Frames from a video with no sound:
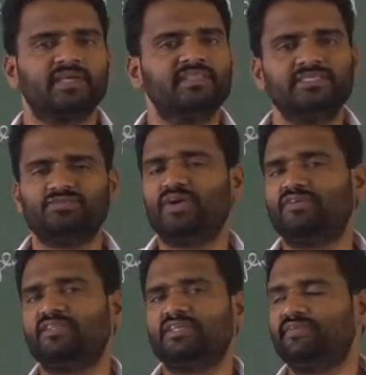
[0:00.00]
This
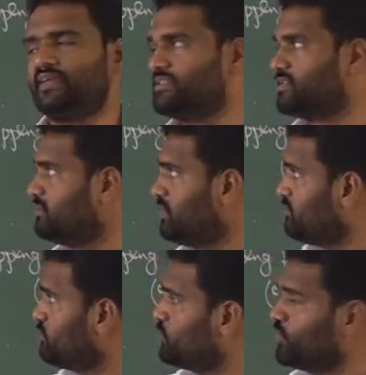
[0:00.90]
whatever the effect is said to be
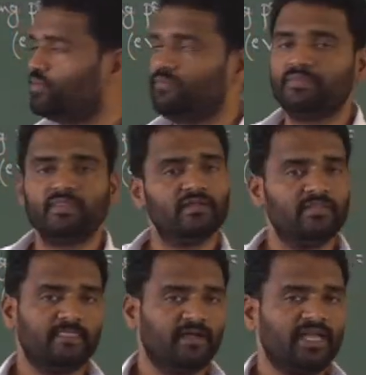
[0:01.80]

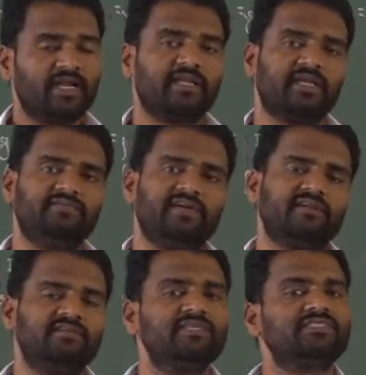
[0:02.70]
photoelectric
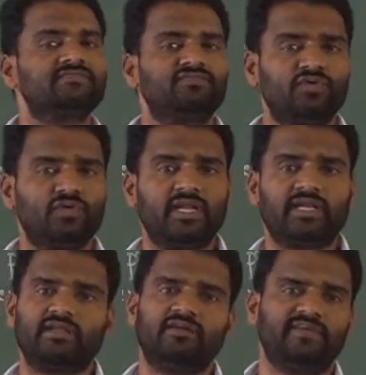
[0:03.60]
effect. This
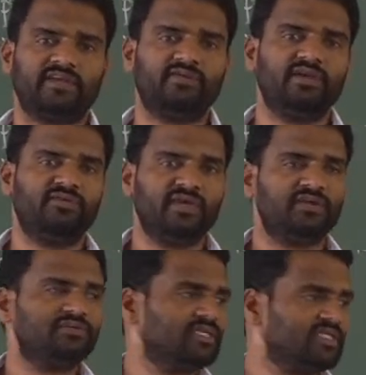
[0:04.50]
photoelectric effect only we are
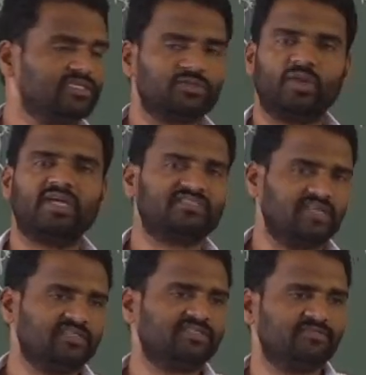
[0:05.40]
using in the solar
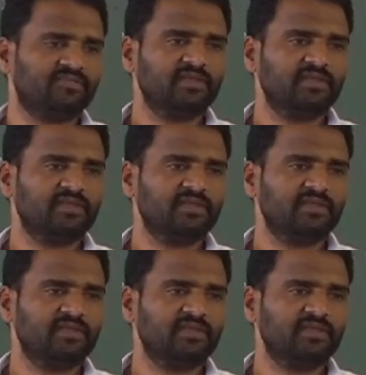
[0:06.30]
cells.